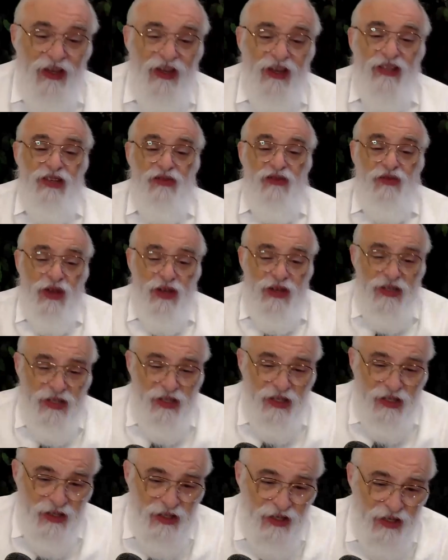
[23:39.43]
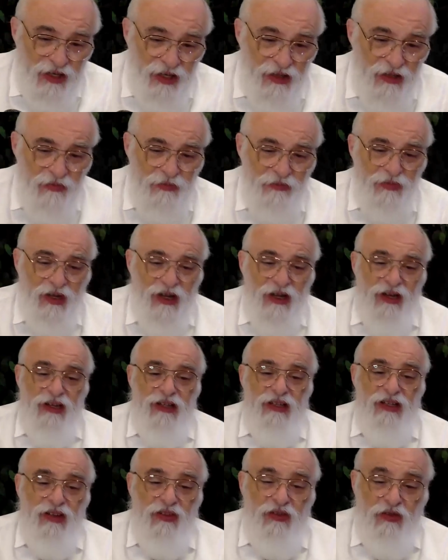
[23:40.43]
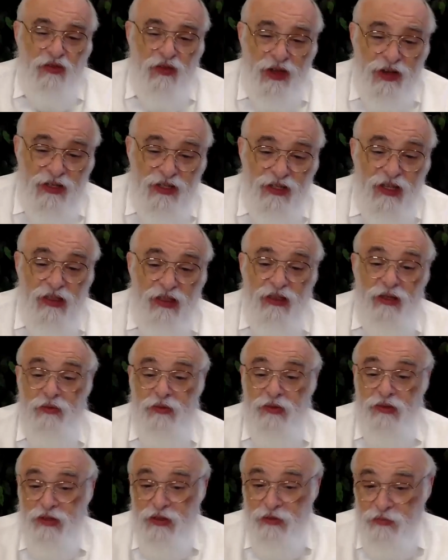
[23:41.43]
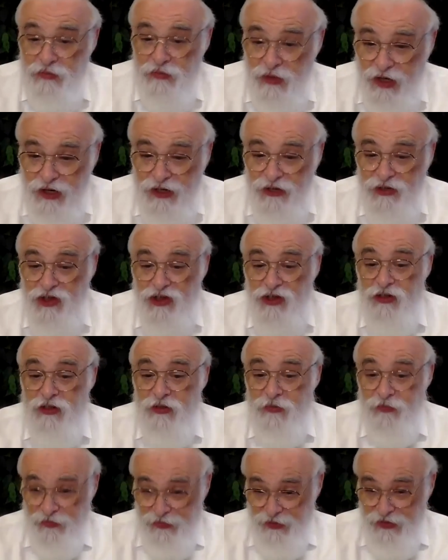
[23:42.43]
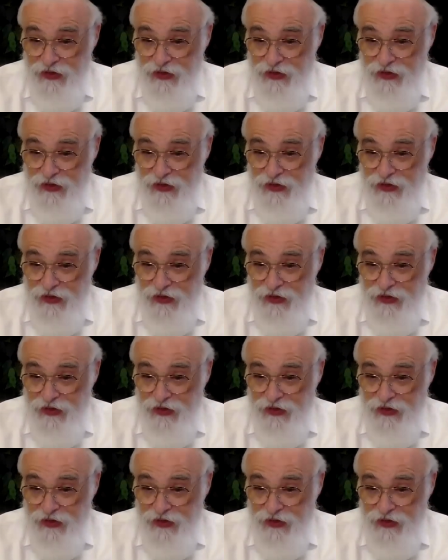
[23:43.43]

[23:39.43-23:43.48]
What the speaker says: is invested in the mind and effects that the mind should